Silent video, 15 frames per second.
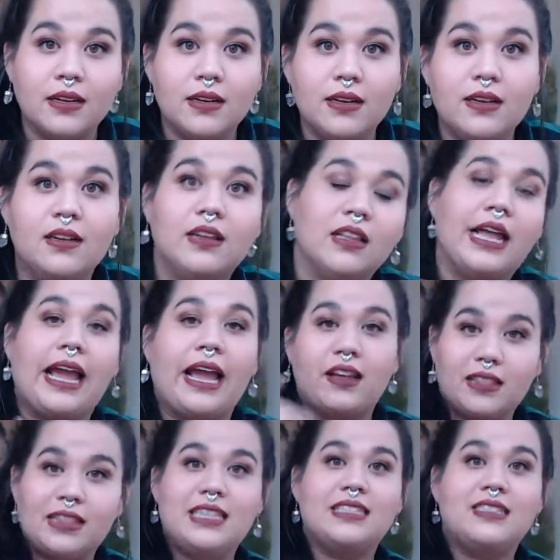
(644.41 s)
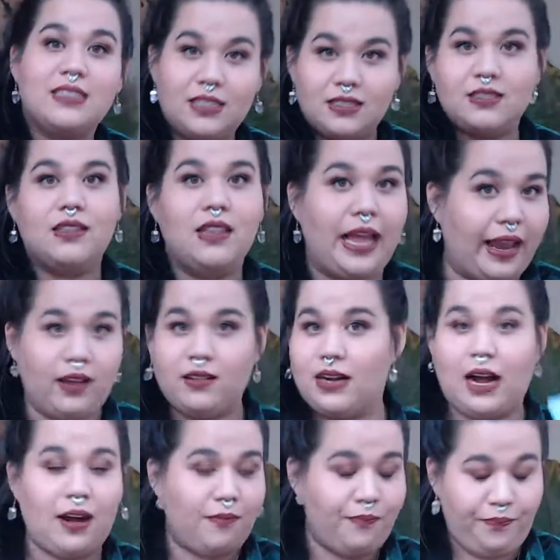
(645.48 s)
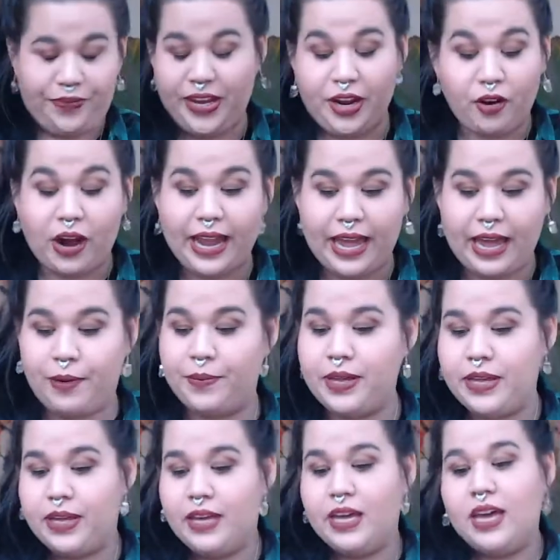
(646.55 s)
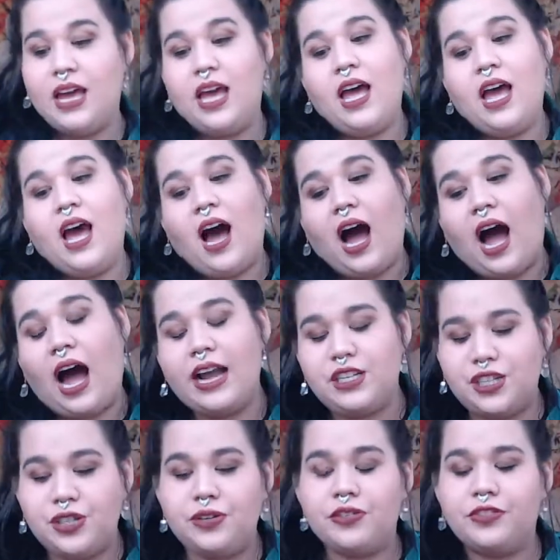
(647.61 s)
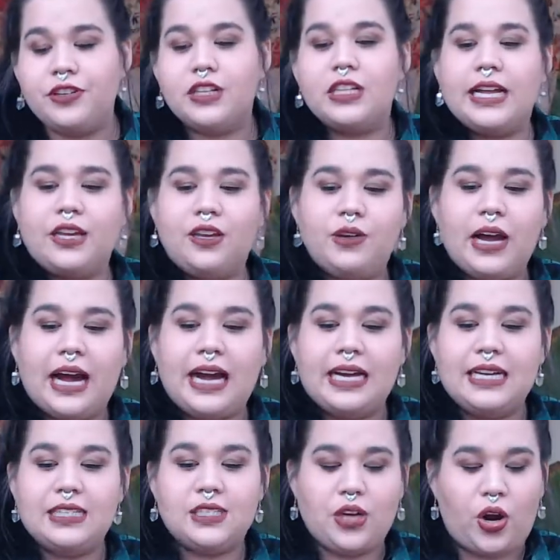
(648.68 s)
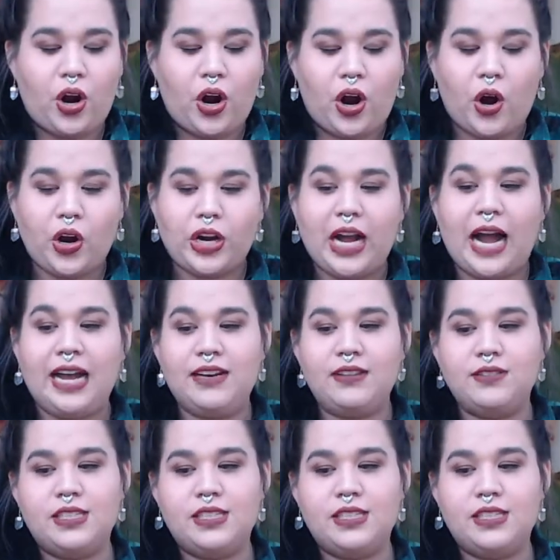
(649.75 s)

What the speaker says: like this, like, here I am. I do feel like you guys are kind of,